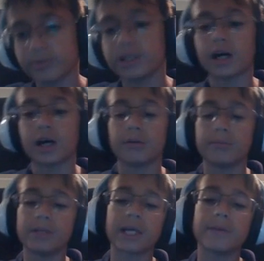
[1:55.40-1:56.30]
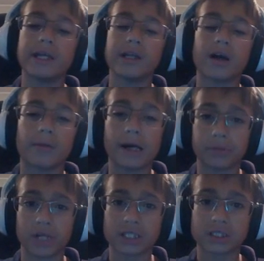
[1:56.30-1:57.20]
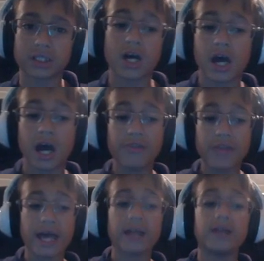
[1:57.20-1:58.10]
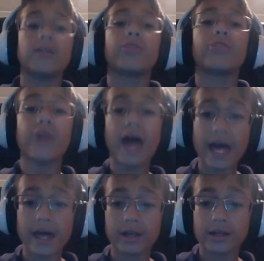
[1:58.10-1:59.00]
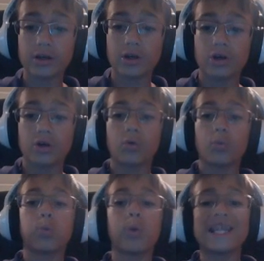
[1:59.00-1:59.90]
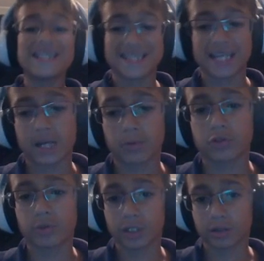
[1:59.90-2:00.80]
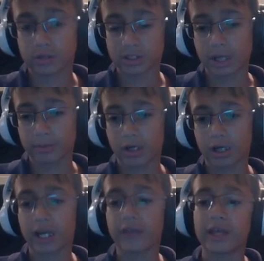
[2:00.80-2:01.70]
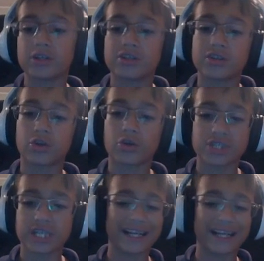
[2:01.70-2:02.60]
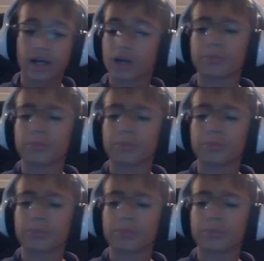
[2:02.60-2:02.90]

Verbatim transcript: uh, mini, uh, Minigame Mania on Mineplex, and then then Wednesday we're doing Skyblock, and then Thursday I cannot